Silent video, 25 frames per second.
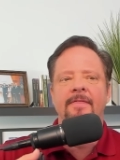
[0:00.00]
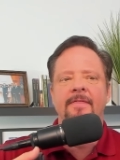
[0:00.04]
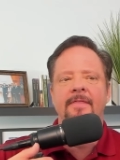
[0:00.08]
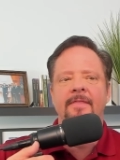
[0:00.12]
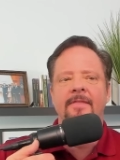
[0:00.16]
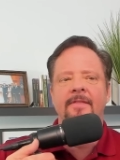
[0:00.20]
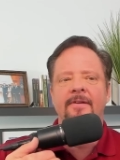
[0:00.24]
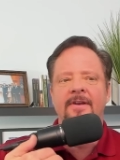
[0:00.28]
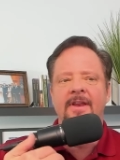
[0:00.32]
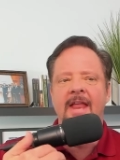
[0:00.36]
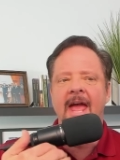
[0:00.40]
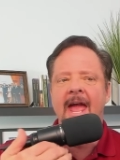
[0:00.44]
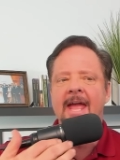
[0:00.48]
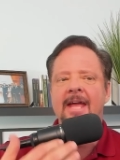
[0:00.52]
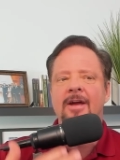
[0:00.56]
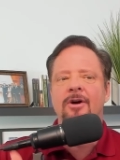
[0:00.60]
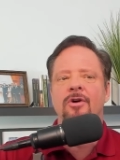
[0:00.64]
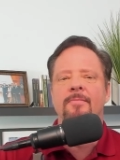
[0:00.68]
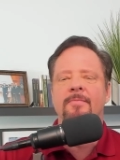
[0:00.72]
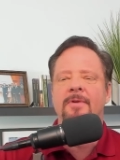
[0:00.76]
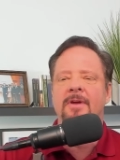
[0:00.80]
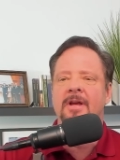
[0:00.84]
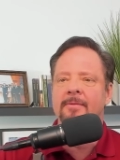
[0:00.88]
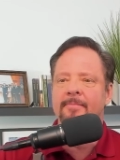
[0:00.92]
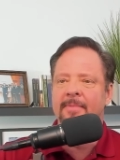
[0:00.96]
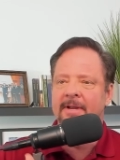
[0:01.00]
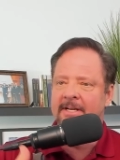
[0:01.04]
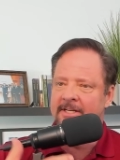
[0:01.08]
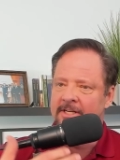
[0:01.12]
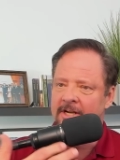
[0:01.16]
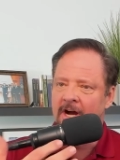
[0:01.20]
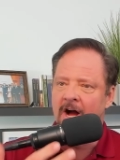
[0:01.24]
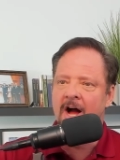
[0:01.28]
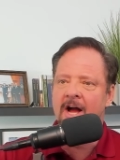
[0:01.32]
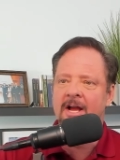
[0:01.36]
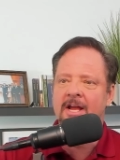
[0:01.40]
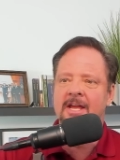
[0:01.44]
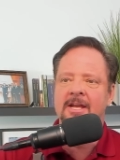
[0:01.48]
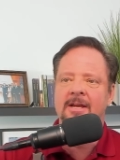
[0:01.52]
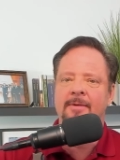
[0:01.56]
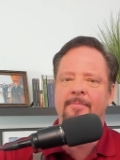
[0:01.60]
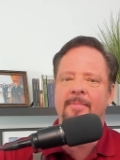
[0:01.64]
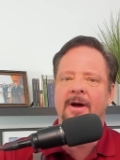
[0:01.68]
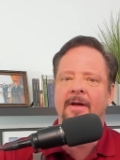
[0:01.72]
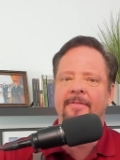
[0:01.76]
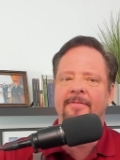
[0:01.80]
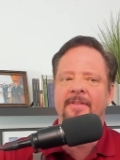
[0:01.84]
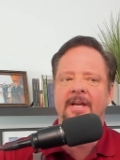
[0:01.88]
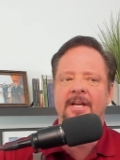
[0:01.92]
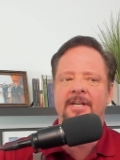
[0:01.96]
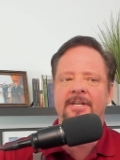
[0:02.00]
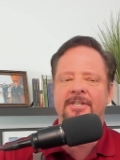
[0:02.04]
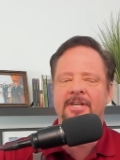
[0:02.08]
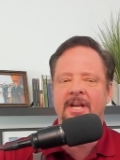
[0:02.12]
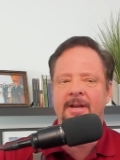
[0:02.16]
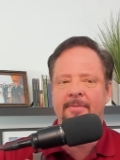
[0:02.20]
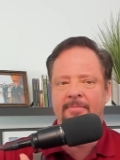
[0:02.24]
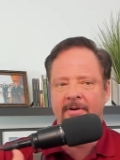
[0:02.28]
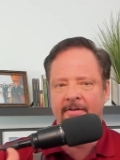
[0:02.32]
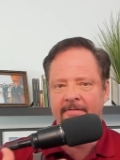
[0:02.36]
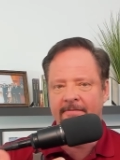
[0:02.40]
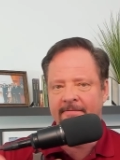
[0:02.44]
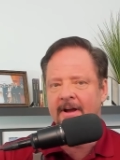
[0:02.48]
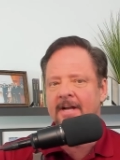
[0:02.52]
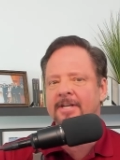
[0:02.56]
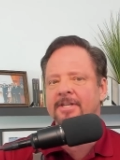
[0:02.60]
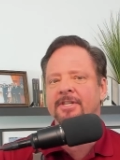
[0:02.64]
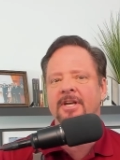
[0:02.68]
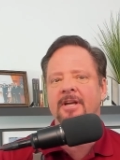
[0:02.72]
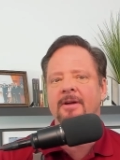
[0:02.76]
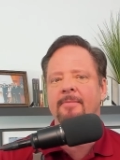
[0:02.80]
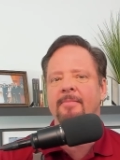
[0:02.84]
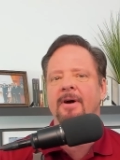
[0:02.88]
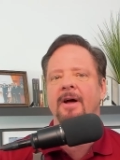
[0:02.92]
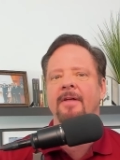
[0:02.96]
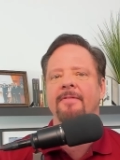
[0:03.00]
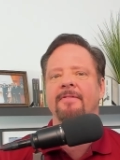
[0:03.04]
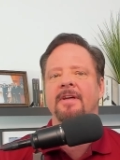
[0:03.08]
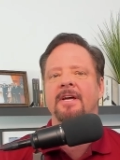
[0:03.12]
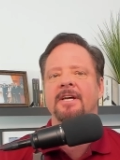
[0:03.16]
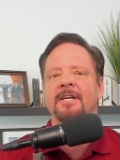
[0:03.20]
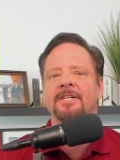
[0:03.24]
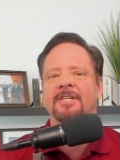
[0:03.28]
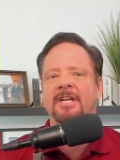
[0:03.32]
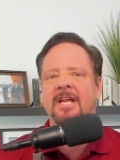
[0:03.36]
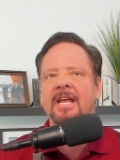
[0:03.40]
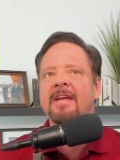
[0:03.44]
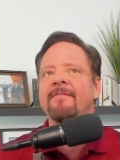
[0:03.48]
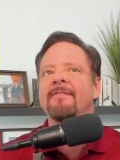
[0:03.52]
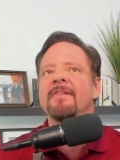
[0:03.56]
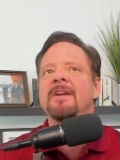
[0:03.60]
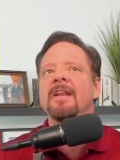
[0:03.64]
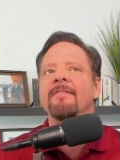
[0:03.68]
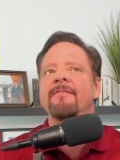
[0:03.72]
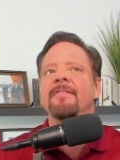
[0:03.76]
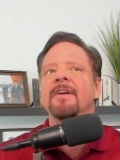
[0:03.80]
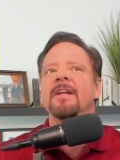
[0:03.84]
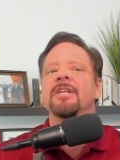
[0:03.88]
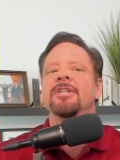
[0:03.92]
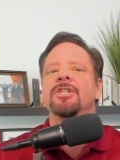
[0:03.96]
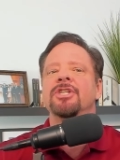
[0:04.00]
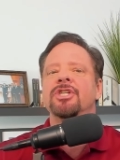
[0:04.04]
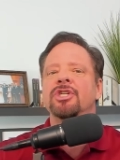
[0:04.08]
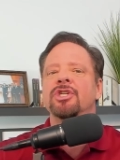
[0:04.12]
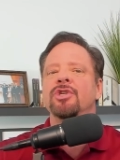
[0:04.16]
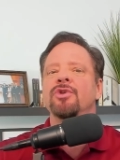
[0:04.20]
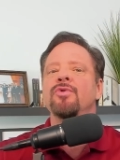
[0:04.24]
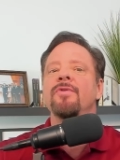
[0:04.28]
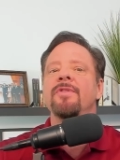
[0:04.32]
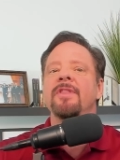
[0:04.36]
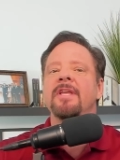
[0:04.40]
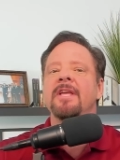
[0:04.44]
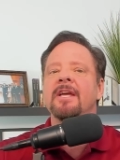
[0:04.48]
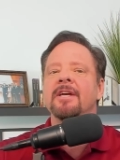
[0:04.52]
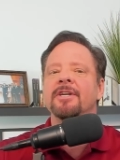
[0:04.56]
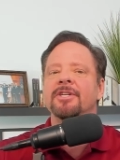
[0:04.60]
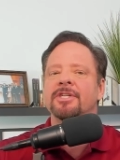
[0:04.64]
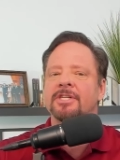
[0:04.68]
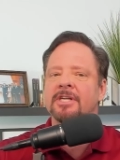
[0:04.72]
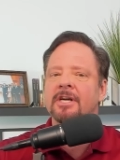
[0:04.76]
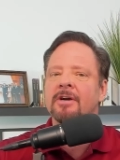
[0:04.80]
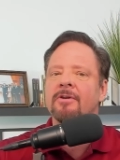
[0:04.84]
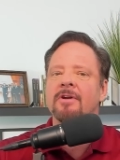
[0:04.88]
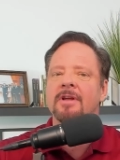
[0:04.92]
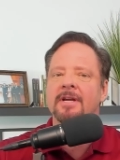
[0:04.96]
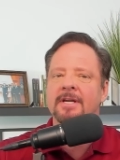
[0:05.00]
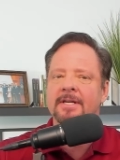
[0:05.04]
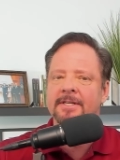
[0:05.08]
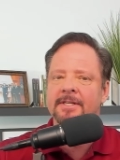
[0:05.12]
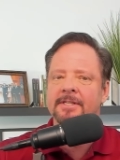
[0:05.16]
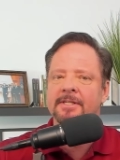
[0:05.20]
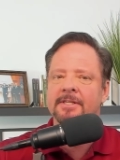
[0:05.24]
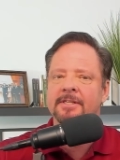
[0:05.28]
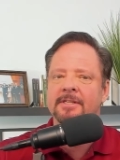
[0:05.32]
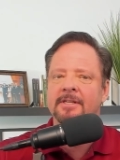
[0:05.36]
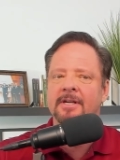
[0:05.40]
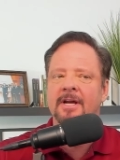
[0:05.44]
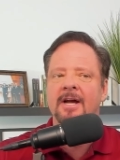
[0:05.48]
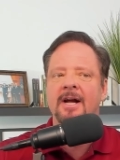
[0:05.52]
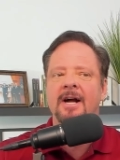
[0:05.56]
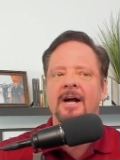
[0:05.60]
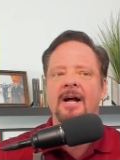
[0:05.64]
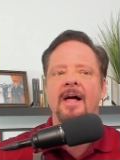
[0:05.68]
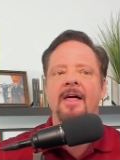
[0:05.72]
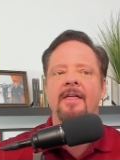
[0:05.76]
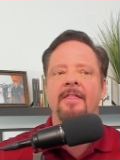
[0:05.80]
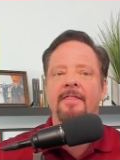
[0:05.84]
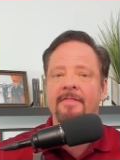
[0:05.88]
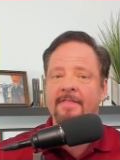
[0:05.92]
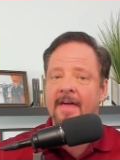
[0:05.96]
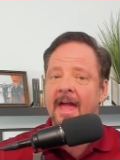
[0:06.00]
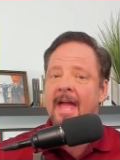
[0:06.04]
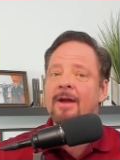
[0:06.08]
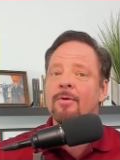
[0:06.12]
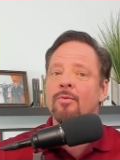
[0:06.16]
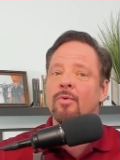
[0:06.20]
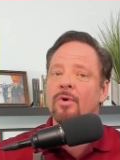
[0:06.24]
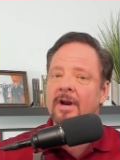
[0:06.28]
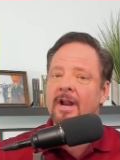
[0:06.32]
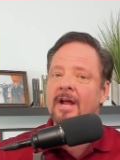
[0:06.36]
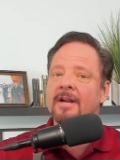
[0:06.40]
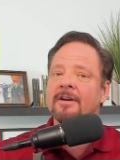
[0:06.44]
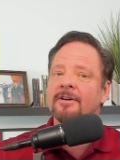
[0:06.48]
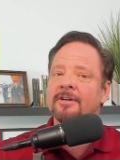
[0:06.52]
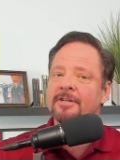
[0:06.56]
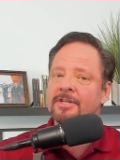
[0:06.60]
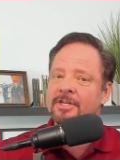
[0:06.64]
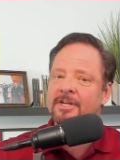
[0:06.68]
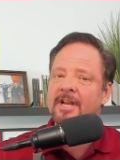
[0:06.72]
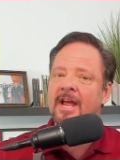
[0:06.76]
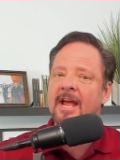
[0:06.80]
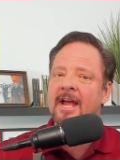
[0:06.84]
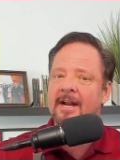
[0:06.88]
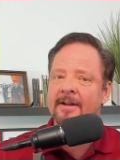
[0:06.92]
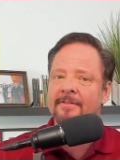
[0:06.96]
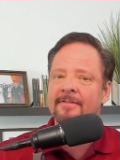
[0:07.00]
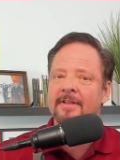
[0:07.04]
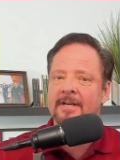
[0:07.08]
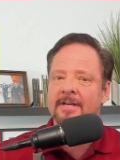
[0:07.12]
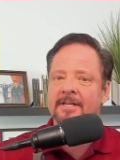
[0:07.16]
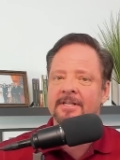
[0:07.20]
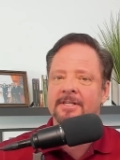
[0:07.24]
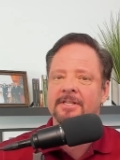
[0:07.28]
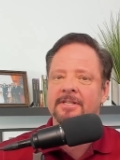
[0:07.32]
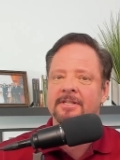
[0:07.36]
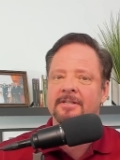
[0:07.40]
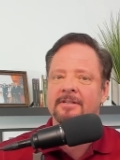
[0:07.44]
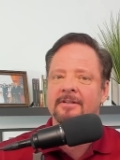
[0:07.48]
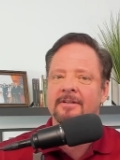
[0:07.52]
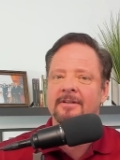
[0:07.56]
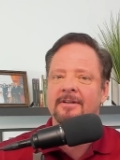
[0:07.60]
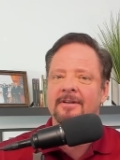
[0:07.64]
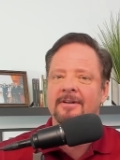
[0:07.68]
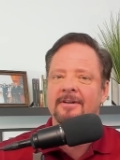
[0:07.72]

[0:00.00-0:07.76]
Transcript: Nahum can be talking about this and professing about this, even if it is to the Assyrians. They would understand this.